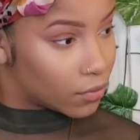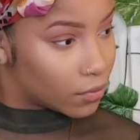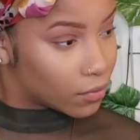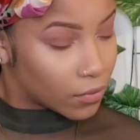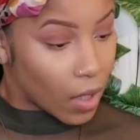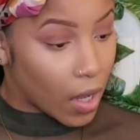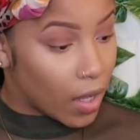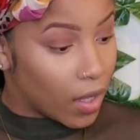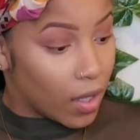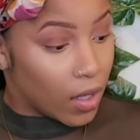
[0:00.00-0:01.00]

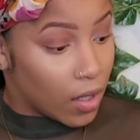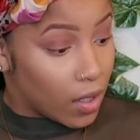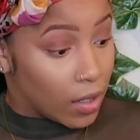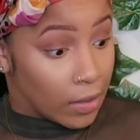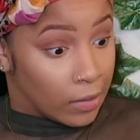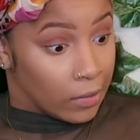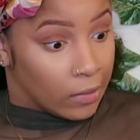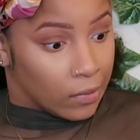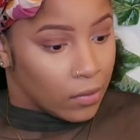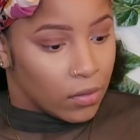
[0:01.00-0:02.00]

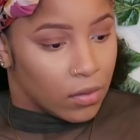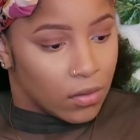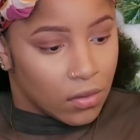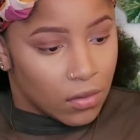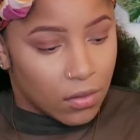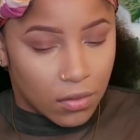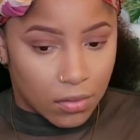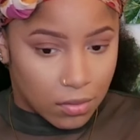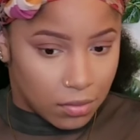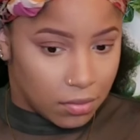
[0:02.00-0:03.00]

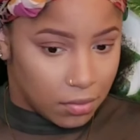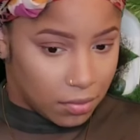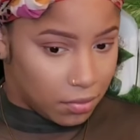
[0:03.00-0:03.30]
No one is speaking in this clip.